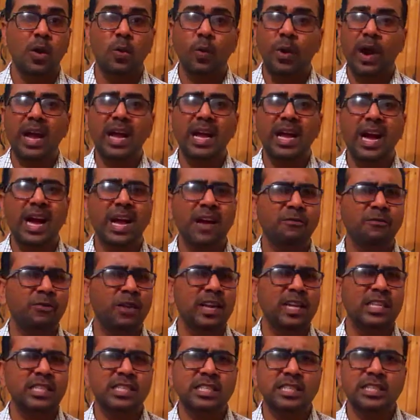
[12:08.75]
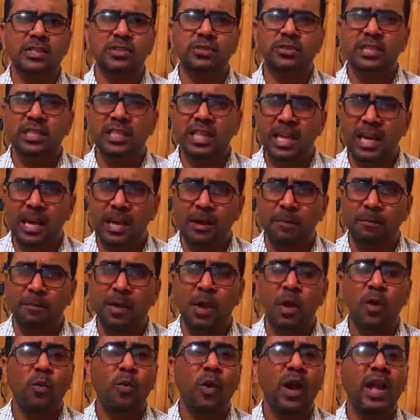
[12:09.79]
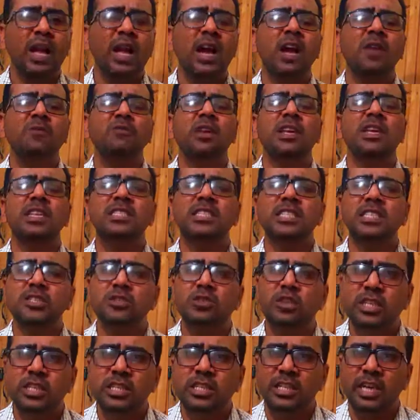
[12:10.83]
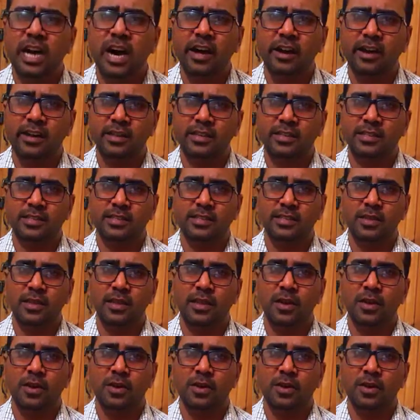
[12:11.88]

Why can't we listen to them? Why can't we listen to our daughters?